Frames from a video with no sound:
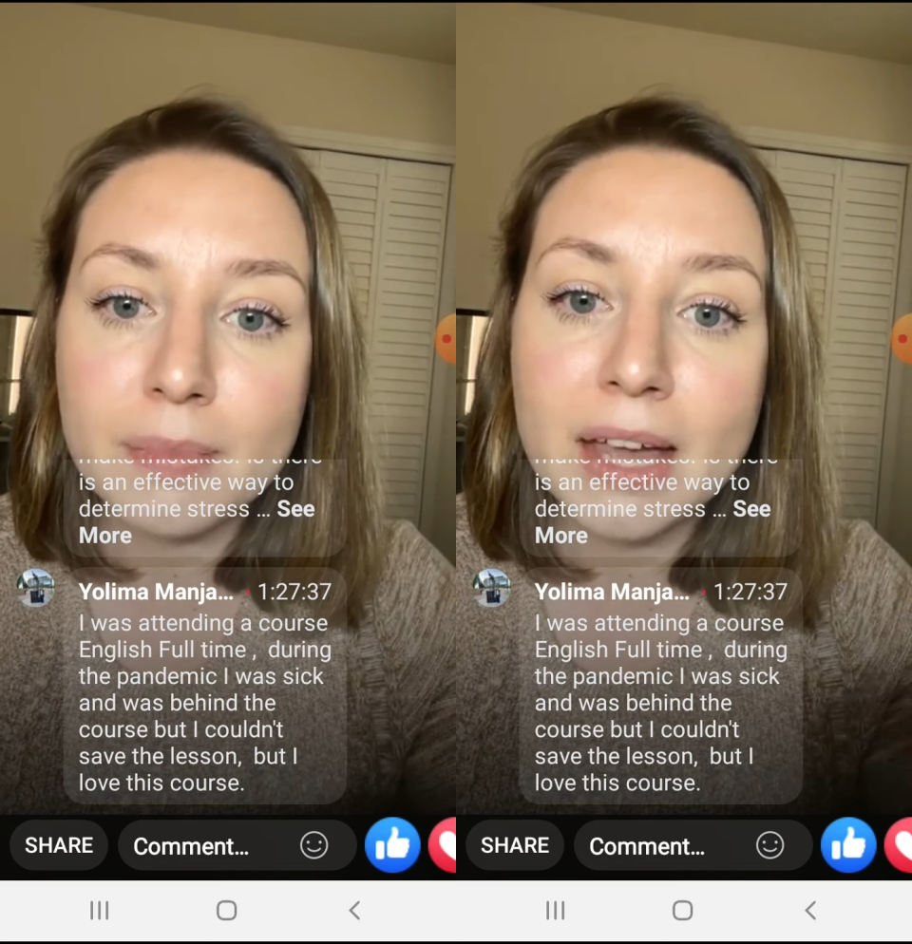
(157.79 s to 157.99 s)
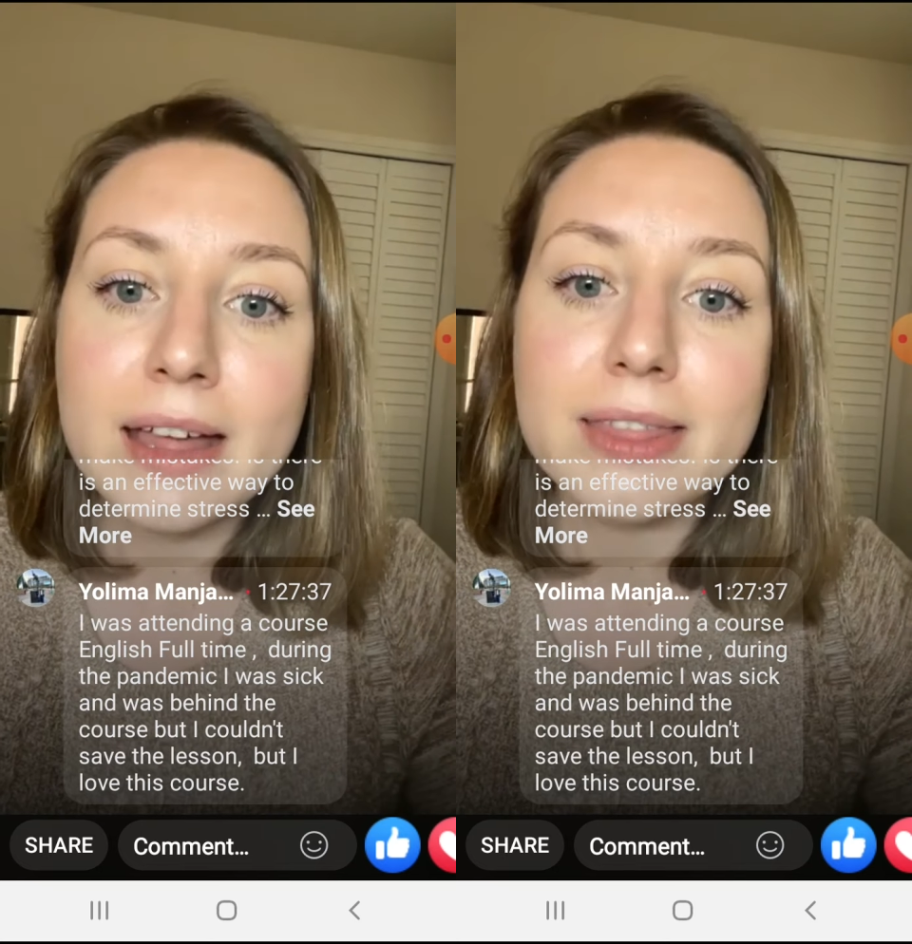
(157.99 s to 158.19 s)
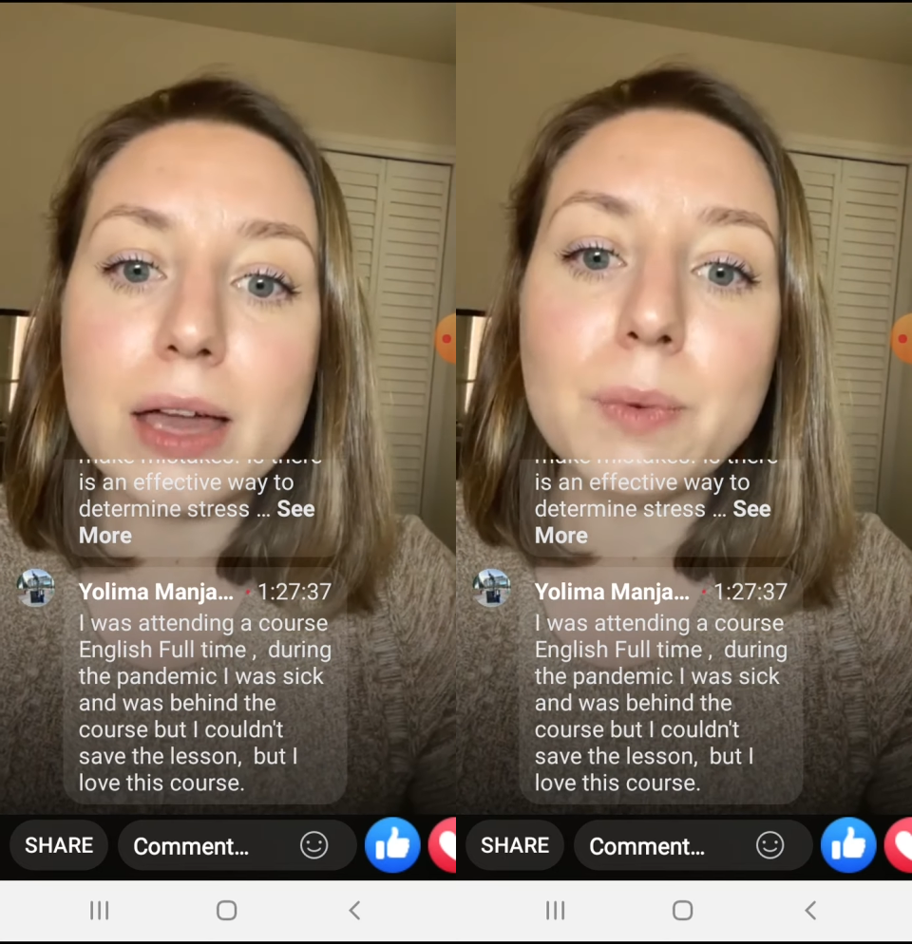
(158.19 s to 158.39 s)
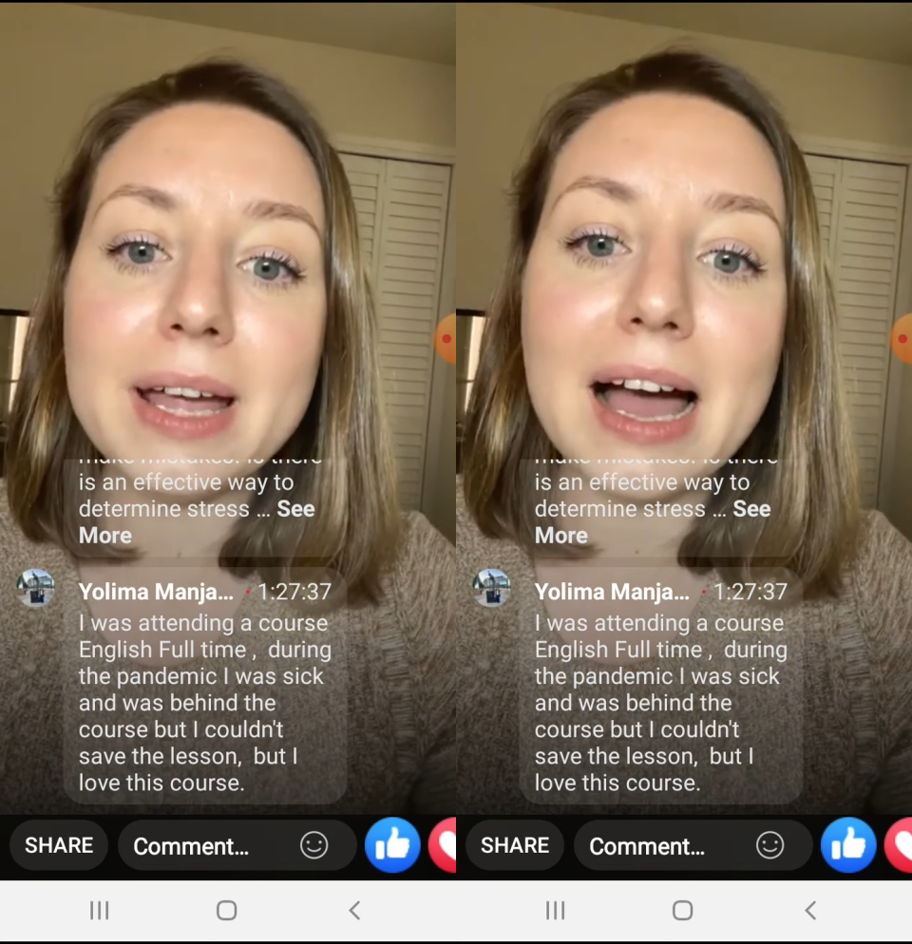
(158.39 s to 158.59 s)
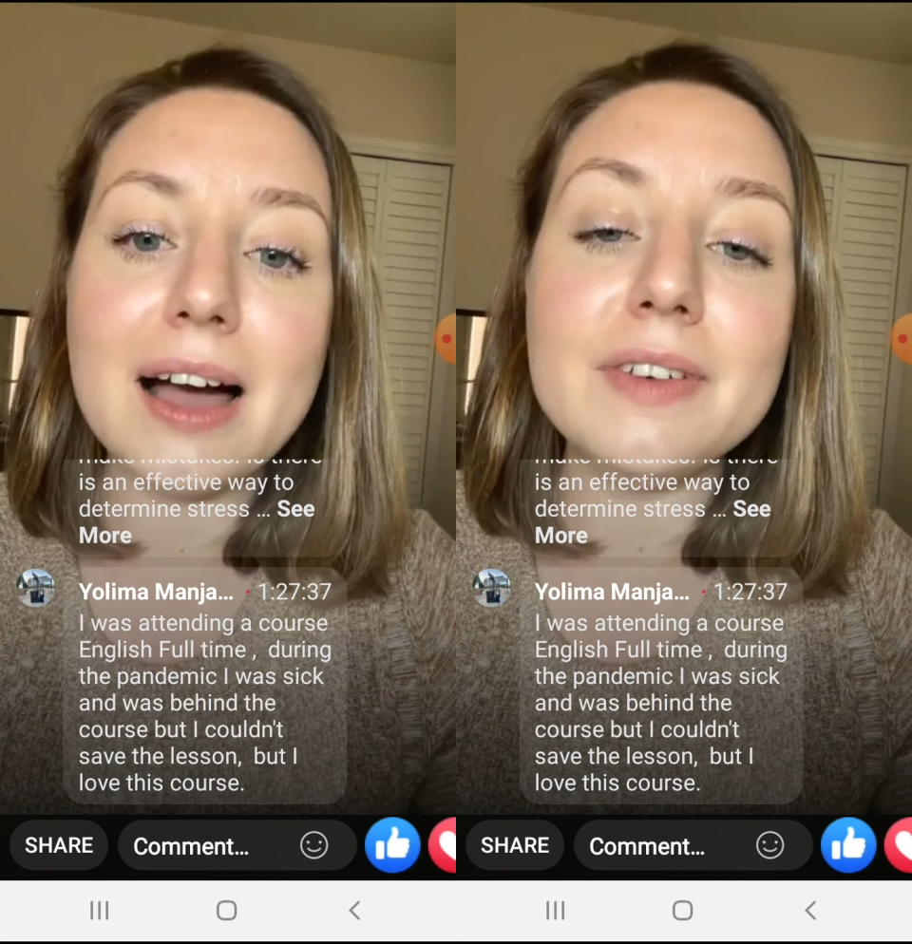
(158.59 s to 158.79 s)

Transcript: Then we have